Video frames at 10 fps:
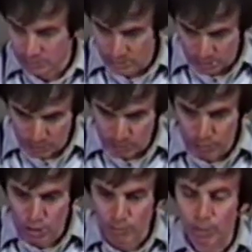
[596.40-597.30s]
to,
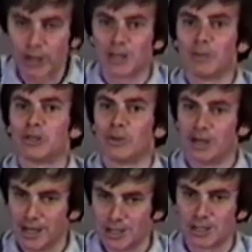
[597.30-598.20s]
to bring them to
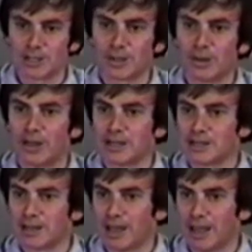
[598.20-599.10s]
allegiance to
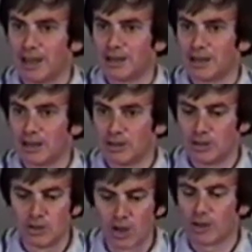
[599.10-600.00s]
Christ and
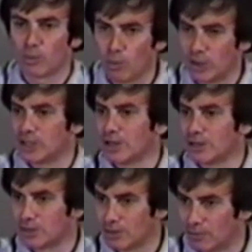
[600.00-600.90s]
not
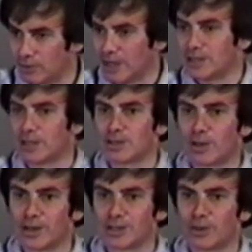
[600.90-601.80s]
wishing to face those
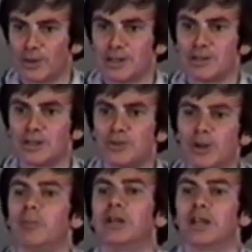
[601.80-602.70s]
consequences,
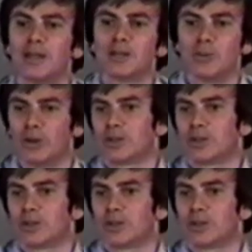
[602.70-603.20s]
attributing his work